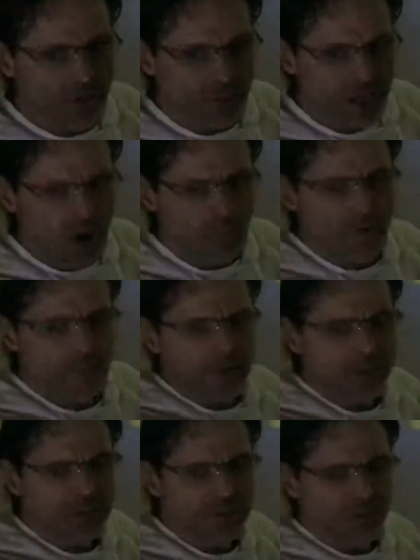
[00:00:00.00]
is. I hope
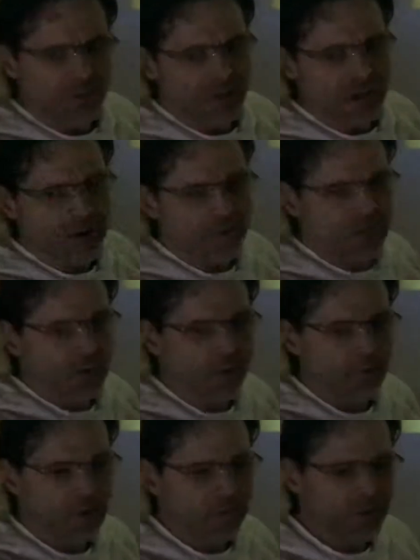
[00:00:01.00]
everybody's still there, even though I'm
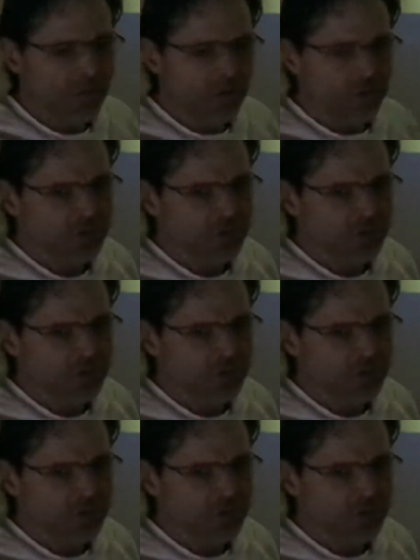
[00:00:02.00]
not being one of those